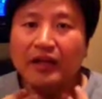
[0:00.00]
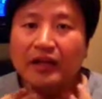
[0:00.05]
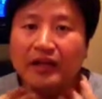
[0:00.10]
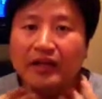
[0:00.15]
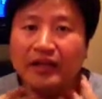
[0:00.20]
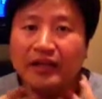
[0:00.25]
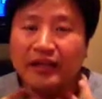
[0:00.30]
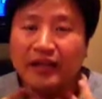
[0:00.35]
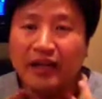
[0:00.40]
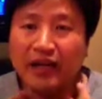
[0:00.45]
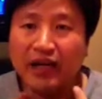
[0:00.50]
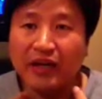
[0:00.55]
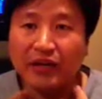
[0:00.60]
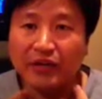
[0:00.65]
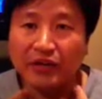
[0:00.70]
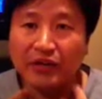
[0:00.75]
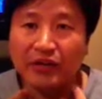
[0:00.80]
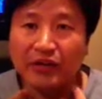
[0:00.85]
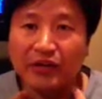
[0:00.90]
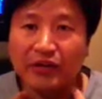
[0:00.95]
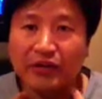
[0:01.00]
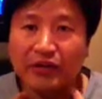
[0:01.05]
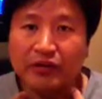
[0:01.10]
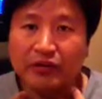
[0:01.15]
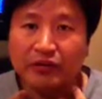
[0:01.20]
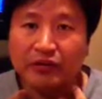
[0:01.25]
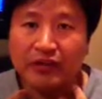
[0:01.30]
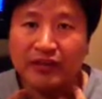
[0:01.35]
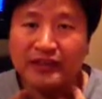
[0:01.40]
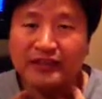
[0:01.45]
the other
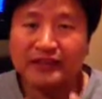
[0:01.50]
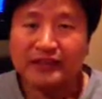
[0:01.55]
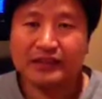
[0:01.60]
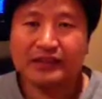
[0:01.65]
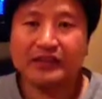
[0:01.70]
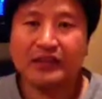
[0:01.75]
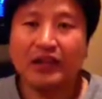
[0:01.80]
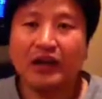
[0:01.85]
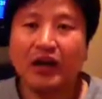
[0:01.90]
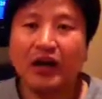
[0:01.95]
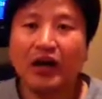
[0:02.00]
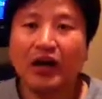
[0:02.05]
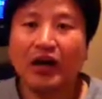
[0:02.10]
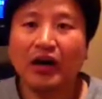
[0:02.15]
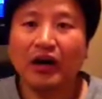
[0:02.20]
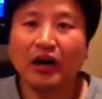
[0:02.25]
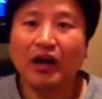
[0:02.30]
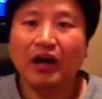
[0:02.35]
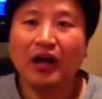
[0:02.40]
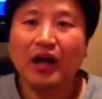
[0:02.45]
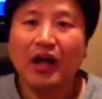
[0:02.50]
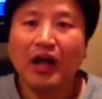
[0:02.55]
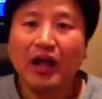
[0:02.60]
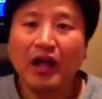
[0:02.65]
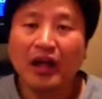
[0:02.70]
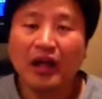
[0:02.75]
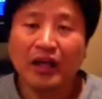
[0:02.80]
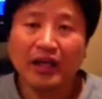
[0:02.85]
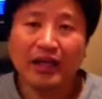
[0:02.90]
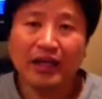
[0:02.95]
risks are,
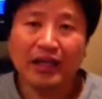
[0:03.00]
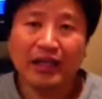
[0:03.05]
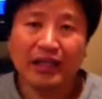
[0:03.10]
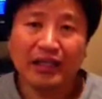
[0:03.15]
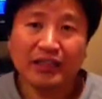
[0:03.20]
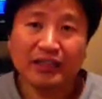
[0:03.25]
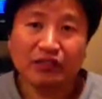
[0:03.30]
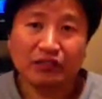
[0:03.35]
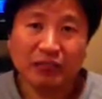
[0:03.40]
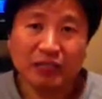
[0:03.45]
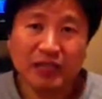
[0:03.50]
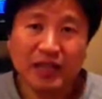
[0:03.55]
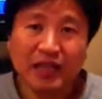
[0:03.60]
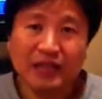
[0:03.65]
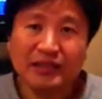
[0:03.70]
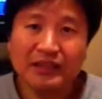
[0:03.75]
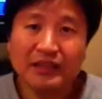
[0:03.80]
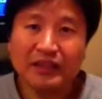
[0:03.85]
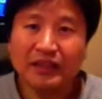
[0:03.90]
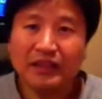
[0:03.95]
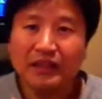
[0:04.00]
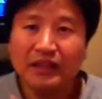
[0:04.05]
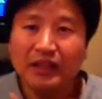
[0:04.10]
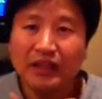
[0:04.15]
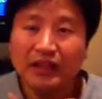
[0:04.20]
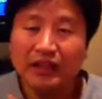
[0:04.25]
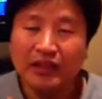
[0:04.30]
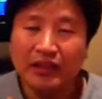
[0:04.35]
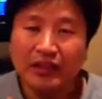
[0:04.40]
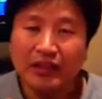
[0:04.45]
again, as we mentioned,
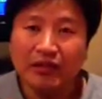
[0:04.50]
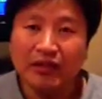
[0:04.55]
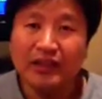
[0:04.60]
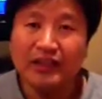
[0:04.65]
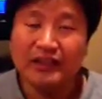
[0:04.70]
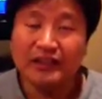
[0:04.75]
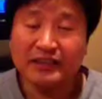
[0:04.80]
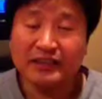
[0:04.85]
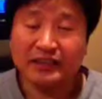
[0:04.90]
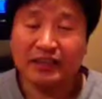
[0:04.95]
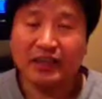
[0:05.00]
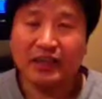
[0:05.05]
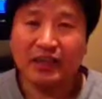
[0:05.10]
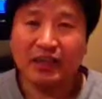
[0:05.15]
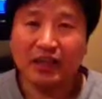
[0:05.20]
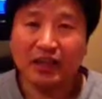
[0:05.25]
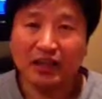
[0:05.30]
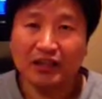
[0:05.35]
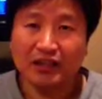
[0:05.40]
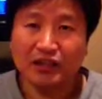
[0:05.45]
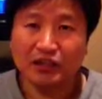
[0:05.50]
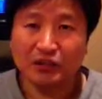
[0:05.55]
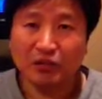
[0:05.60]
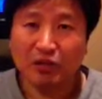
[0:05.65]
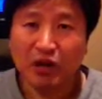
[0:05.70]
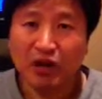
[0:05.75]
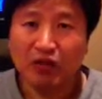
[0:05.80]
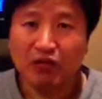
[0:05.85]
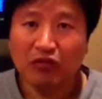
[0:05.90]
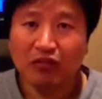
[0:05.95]
there is a
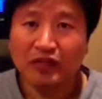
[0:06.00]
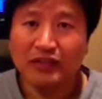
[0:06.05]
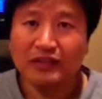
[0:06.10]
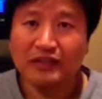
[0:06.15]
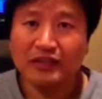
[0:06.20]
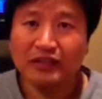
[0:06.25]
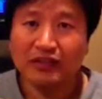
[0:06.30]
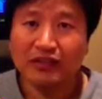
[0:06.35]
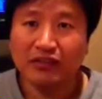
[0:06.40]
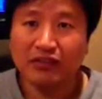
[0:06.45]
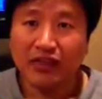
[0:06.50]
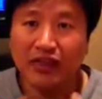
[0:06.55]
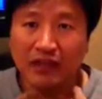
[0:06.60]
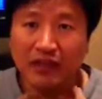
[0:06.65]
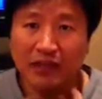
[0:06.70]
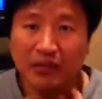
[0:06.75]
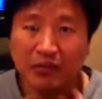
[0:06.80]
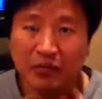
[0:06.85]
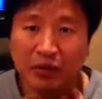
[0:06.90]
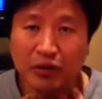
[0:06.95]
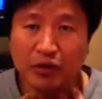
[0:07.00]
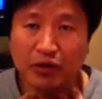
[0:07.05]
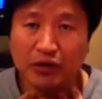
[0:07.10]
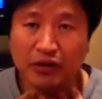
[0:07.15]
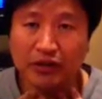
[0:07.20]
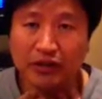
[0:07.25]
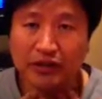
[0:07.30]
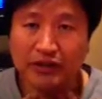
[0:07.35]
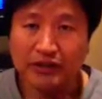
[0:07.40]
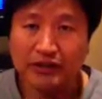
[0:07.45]
small risk of getting a burn
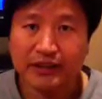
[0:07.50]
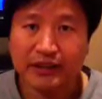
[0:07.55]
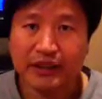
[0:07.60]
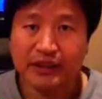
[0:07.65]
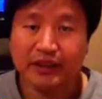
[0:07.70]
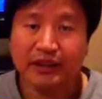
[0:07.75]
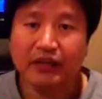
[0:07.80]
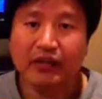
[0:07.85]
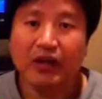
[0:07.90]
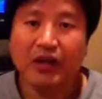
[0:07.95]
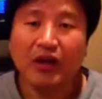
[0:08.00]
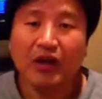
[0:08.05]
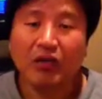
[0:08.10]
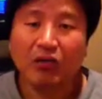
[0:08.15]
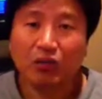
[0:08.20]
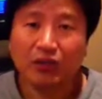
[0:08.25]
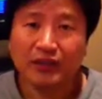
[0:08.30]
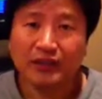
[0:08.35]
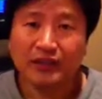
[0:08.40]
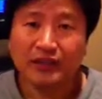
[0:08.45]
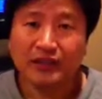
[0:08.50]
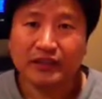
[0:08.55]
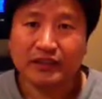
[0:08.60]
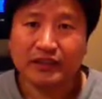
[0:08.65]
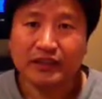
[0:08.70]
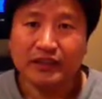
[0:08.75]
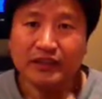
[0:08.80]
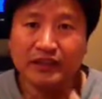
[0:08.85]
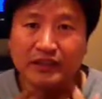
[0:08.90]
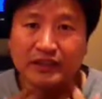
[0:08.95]
on the skin, which
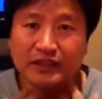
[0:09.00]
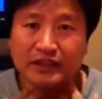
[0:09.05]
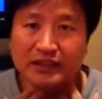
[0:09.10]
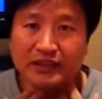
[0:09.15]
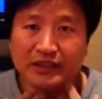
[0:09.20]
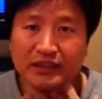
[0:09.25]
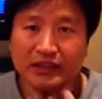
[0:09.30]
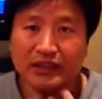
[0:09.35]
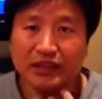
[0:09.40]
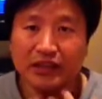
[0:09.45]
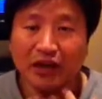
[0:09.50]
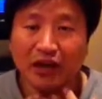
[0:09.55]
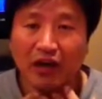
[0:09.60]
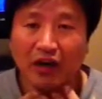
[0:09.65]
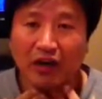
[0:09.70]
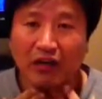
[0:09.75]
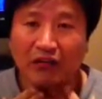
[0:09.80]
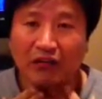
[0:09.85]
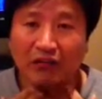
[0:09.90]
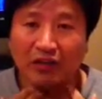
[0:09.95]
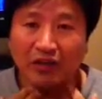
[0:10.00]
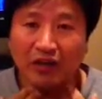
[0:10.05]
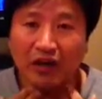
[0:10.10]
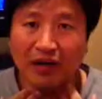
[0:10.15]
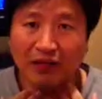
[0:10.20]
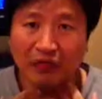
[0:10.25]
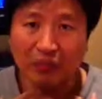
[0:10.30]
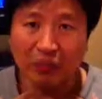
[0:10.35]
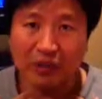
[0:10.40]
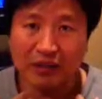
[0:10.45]
could consist of
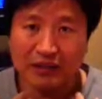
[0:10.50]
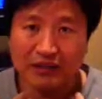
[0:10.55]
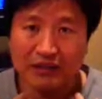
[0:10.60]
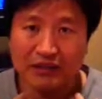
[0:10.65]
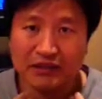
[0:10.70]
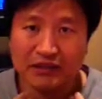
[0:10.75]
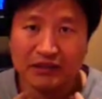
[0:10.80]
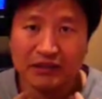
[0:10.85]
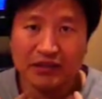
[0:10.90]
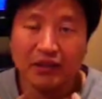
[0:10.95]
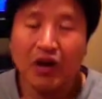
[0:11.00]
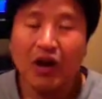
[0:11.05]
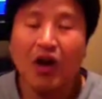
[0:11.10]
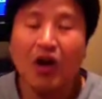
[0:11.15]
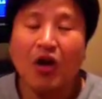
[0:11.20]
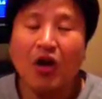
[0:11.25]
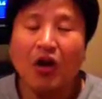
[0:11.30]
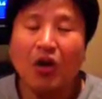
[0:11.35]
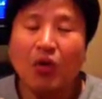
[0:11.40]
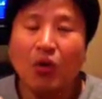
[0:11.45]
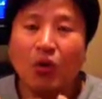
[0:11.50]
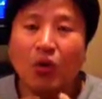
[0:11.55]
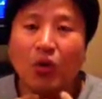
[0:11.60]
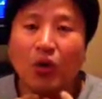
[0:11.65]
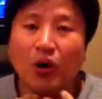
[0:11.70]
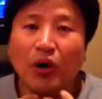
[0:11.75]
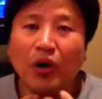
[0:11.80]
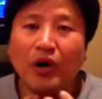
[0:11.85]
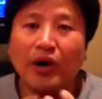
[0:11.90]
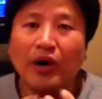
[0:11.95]
a blister,
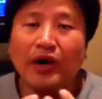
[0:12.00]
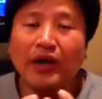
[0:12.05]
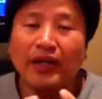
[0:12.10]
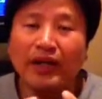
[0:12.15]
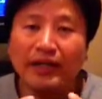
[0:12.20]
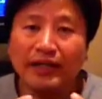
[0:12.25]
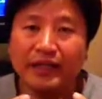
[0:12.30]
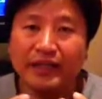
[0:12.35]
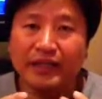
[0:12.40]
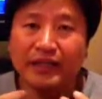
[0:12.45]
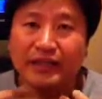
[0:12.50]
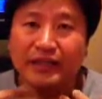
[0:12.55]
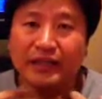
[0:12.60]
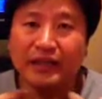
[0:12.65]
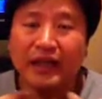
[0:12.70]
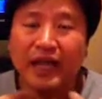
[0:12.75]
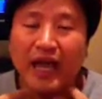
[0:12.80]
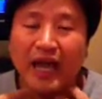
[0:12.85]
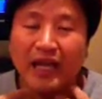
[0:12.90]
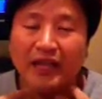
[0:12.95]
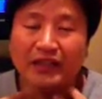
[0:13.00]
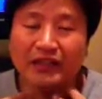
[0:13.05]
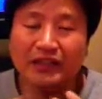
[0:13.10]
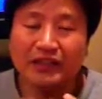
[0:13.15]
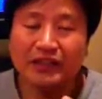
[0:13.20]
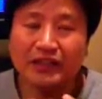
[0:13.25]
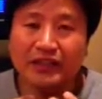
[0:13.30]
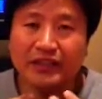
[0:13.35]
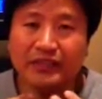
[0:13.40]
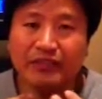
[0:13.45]
or it could
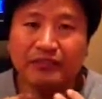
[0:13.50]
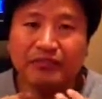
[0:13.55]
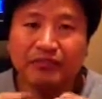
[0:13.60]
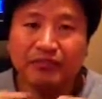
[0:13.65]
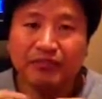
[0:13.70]
actually